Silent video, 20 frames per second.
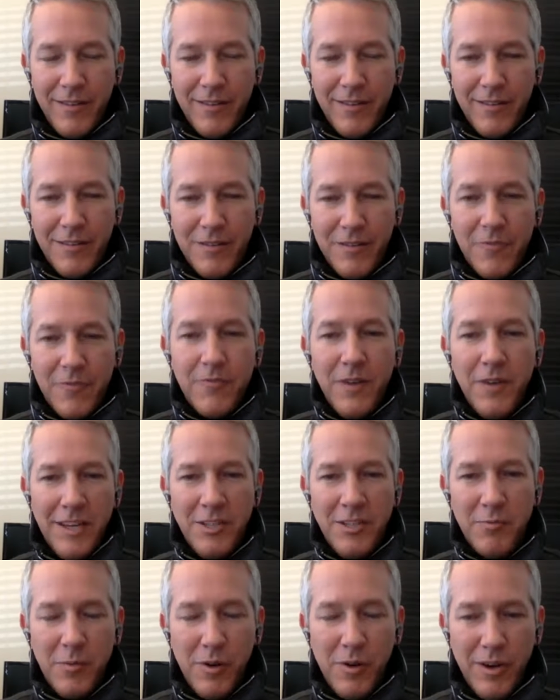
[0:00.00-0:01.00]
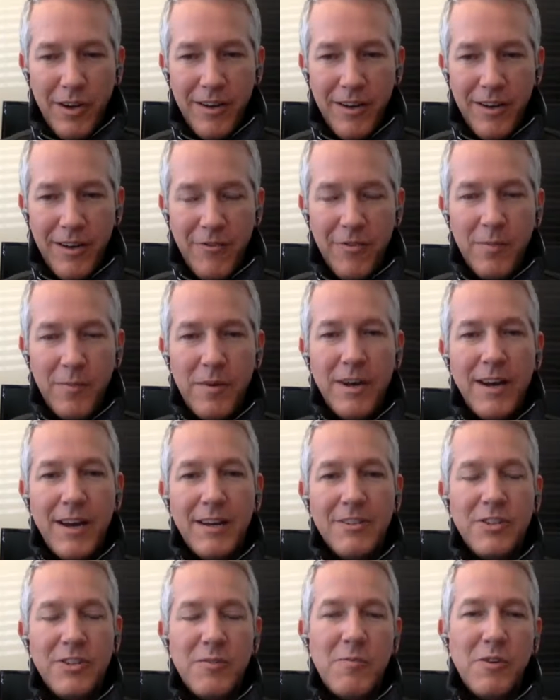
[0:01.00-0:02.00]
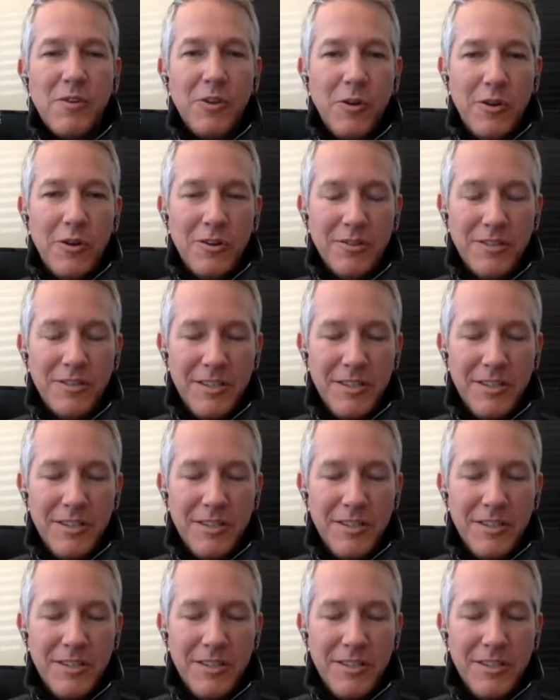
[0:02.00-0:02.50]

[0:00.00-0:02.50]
to Facebook from a customer loyalty